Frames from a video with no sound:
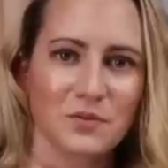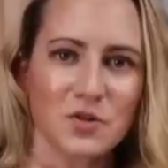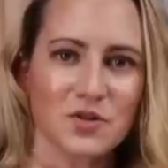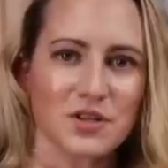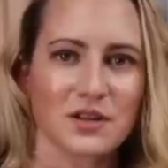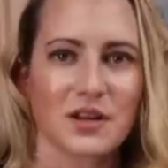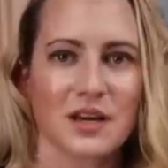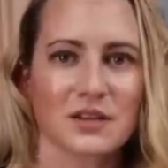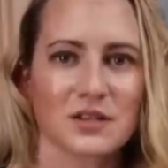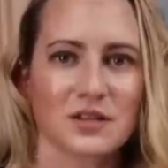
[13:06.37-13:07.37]
mucin
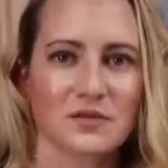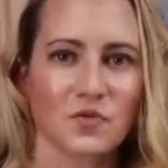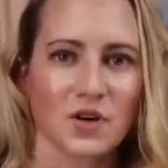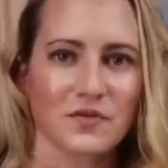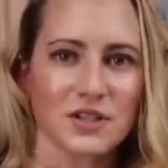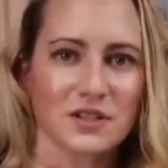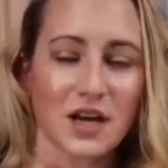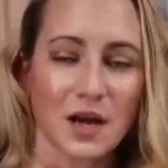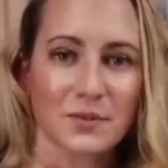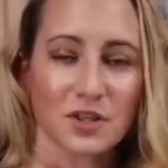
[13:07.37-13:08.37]
as one of its
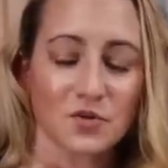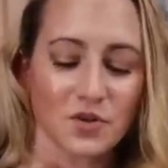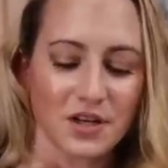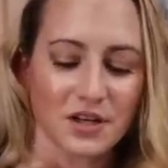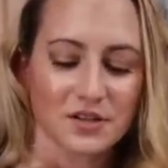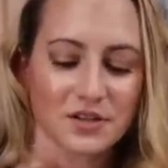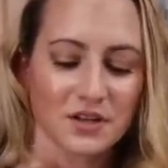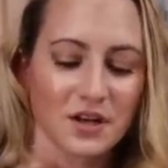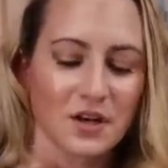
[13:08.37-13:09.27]
top ingredients,